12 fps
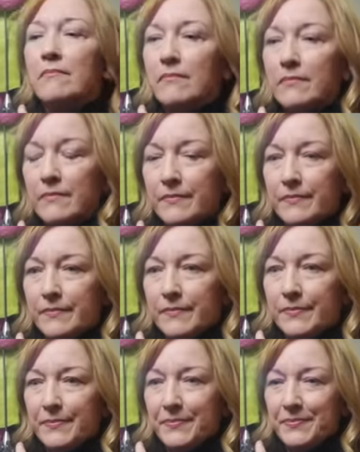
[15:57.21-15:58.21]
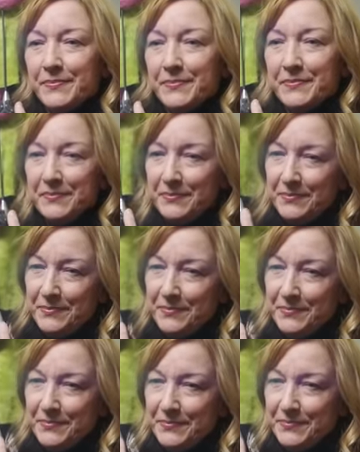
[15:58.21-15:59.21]

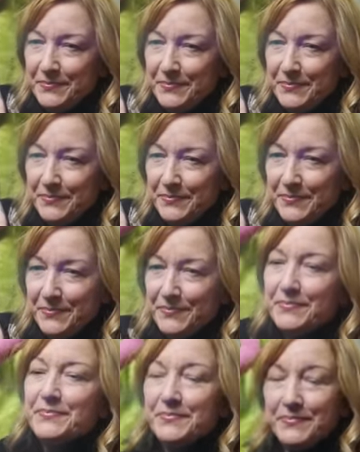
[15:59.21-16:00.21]
[no speech]